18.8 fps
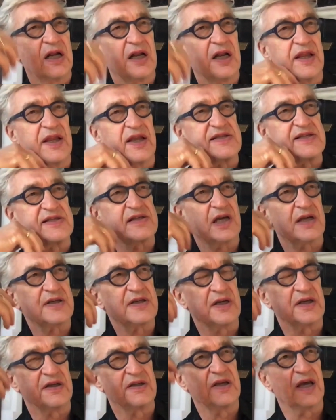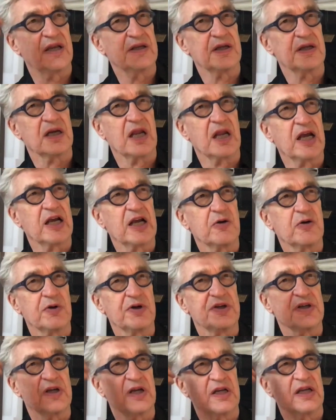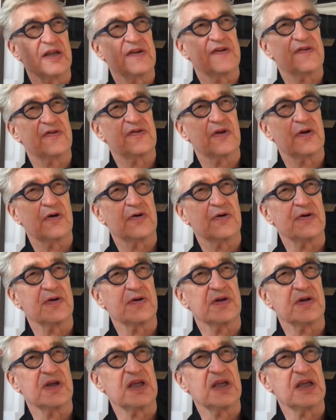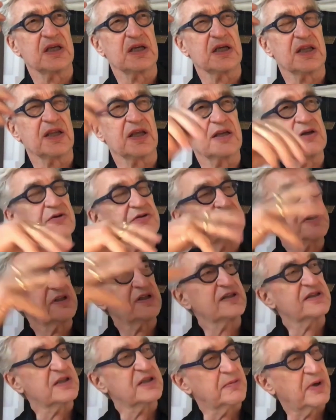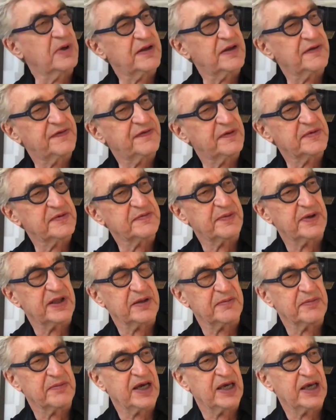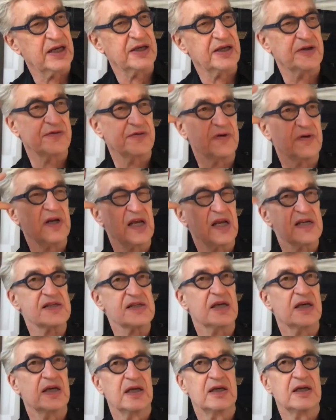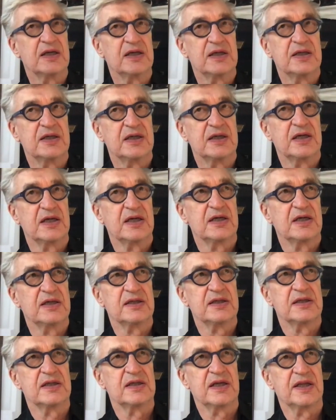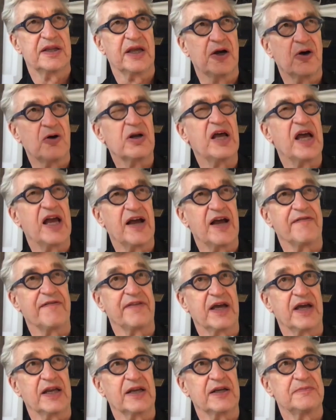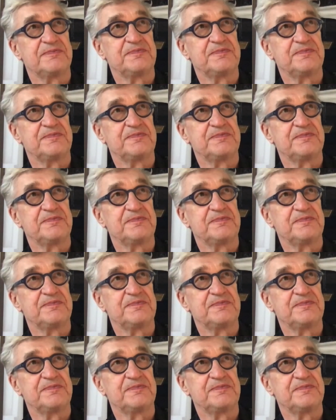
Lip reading: That's such a tender language and it's so unique. And then you see some other films by the man and you realize they all have that.